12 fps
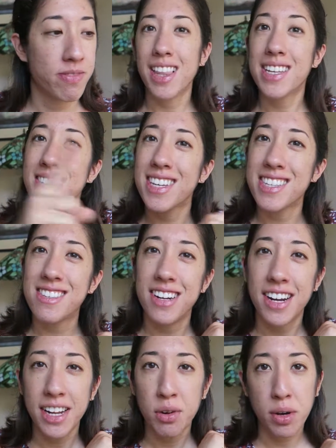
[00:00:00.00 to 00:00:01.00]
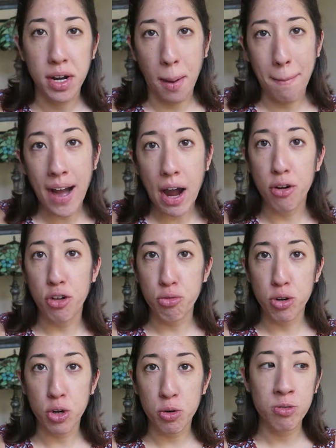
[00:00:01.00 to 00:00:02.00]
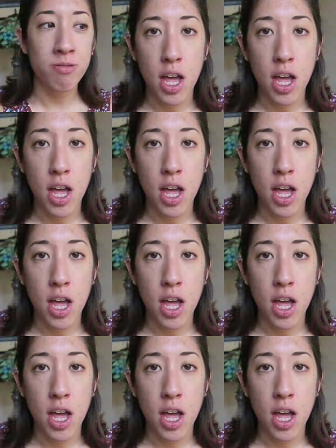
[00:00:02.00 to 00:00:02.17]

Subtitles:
Let's get started. We're gonna power through.